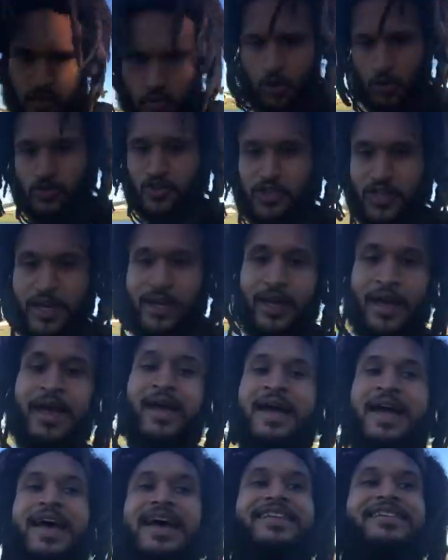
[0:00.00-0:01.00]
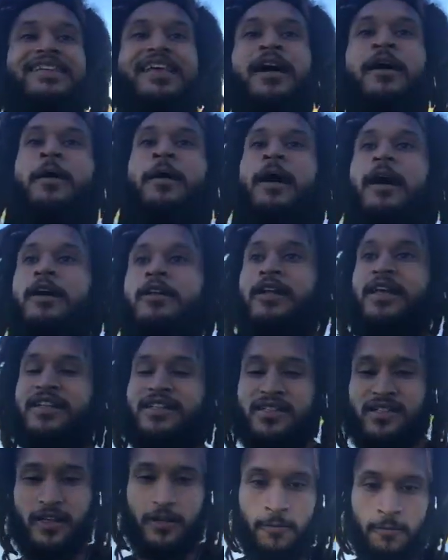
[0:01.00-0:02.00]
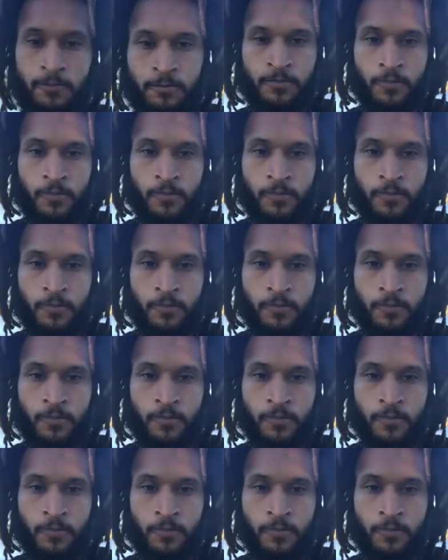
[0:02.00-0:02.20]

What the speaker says: will say. Listen,